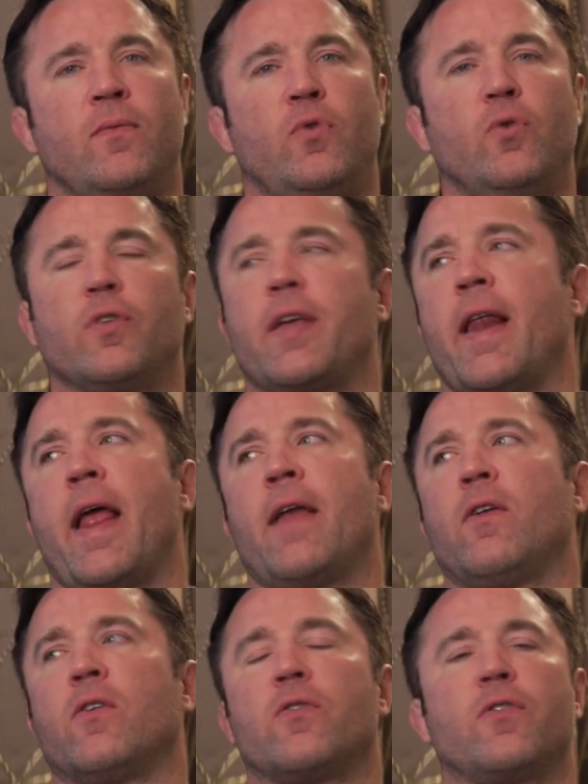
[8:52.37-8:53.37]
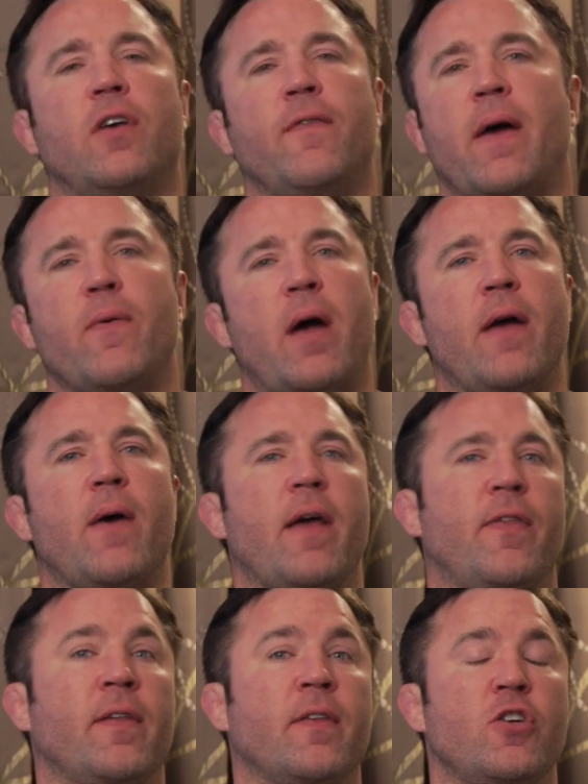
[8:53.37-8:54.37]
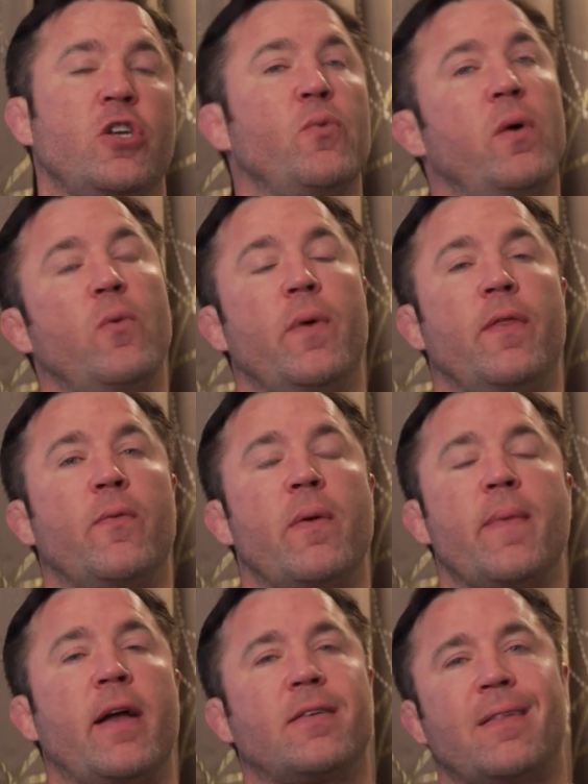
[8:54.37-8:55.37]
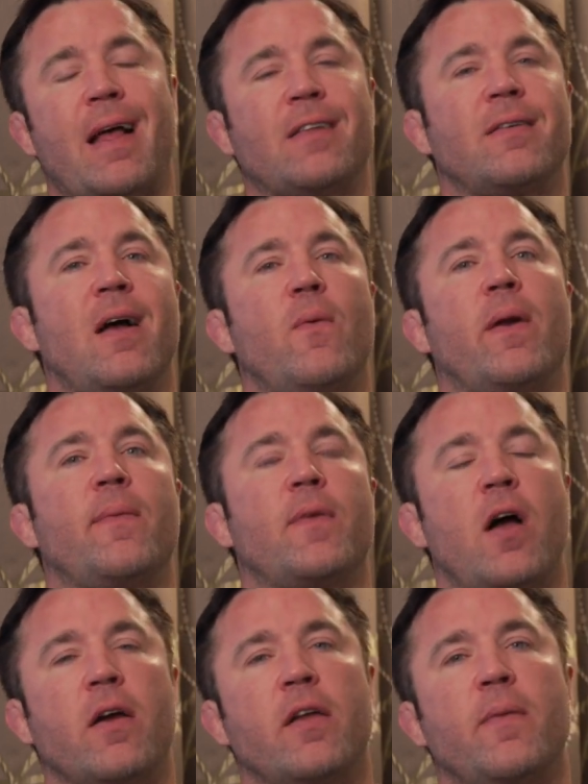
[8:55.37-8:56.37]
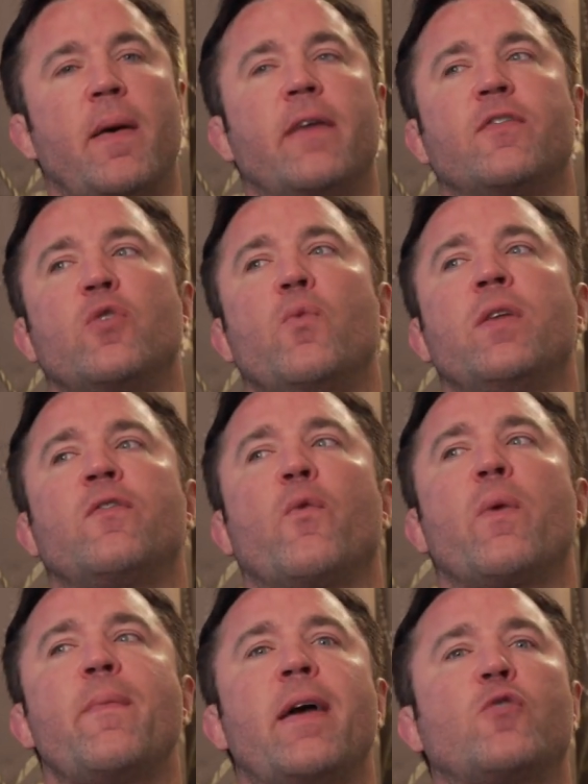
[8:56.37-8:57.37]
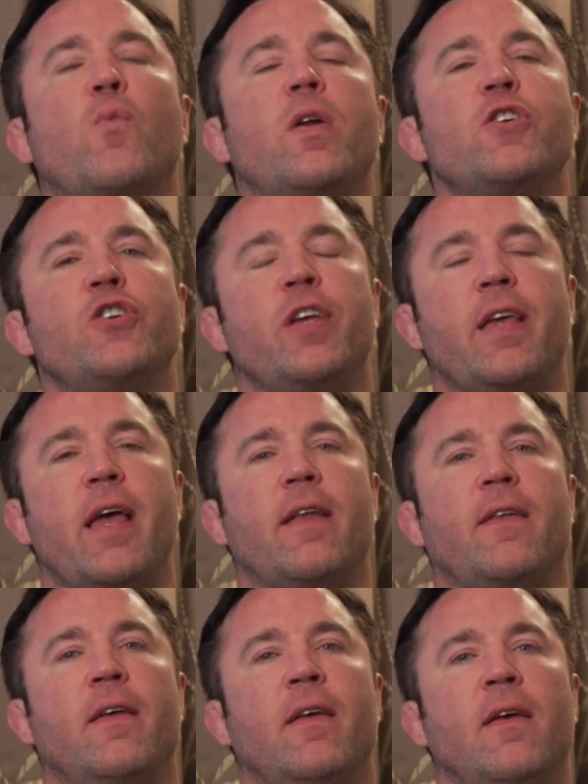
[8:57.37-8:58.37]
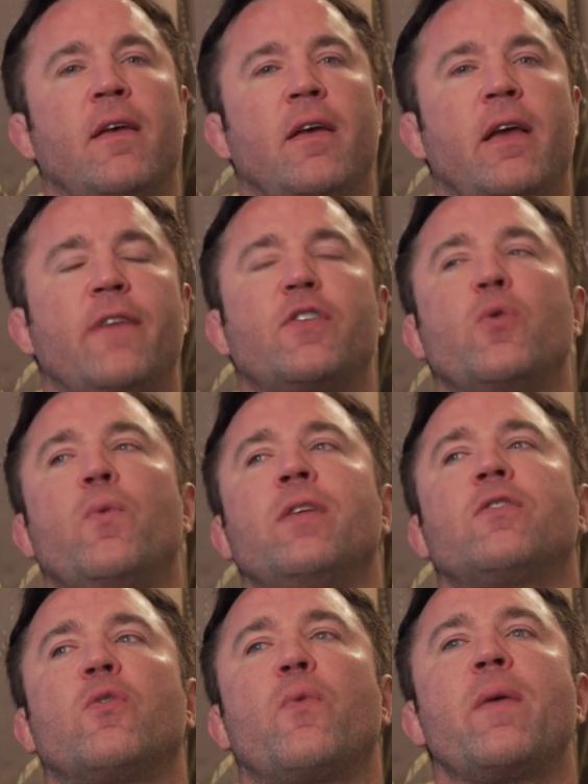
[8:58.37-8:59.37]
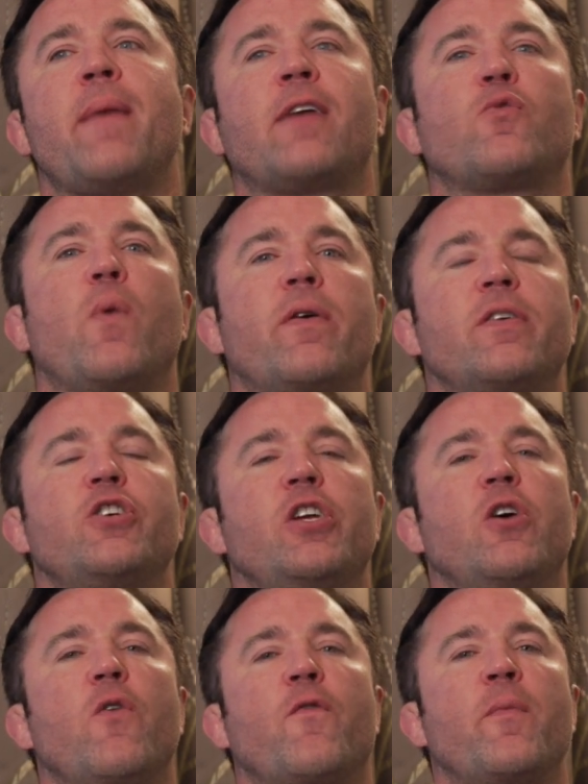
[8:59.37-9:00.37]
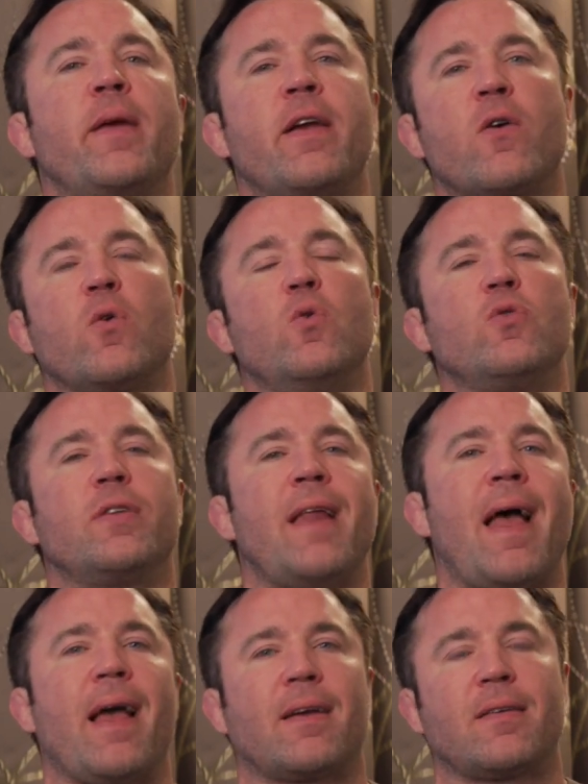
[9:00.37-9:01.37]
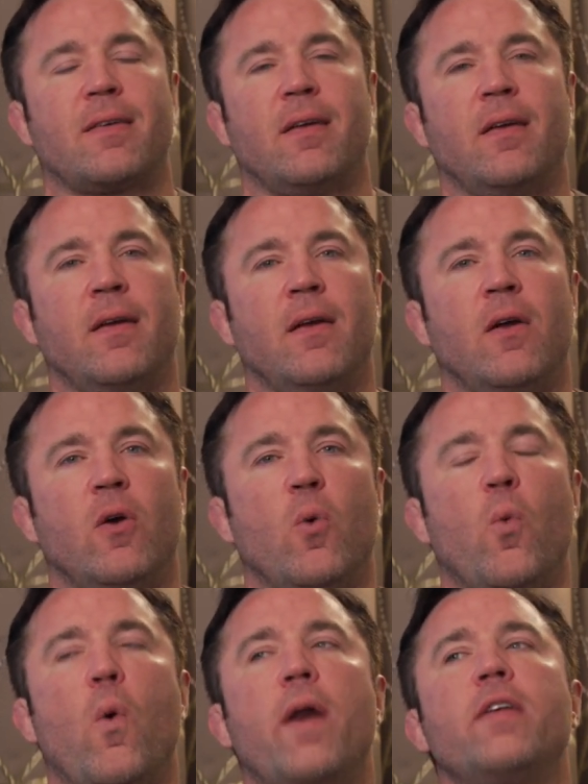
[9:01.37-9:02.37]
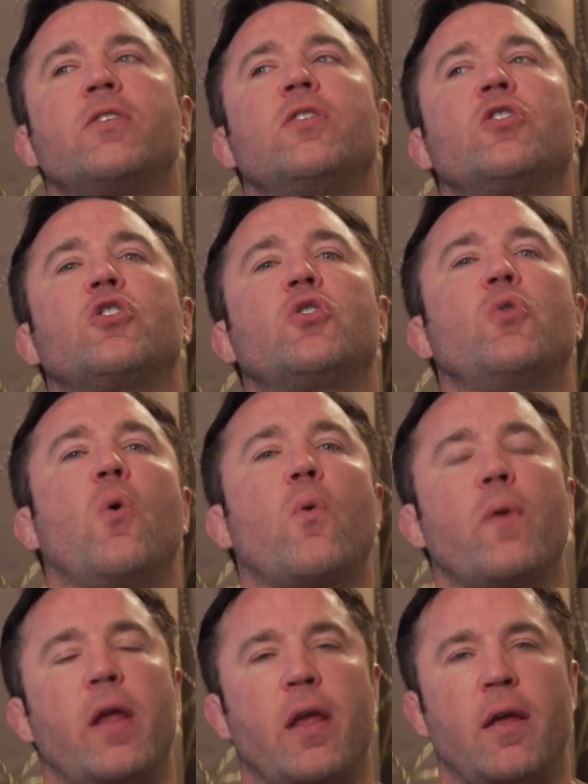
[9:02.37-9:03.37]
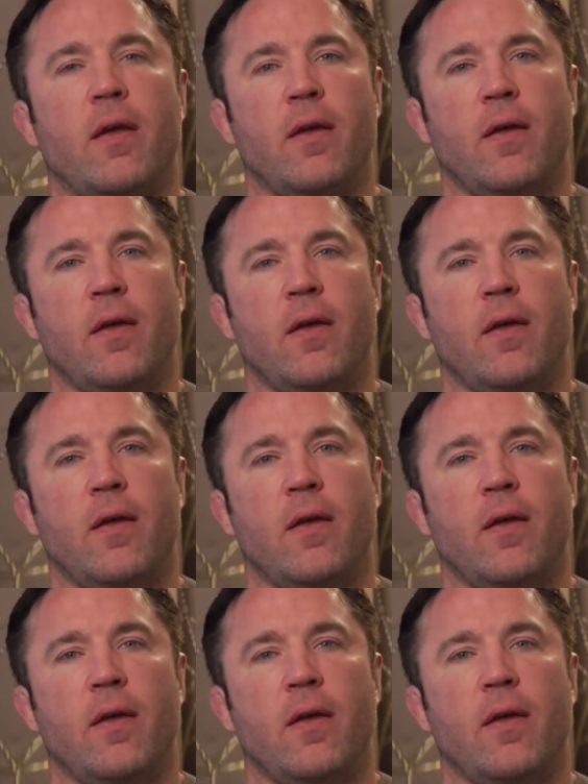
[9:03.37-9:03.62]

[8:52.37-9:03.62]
Jules can handle herself. I think that she will win the rematch. That's not what I'm talking about. If she wins the rematch, what does she get? If she wins the rematch, where does she go from here? Who's next? What is the story?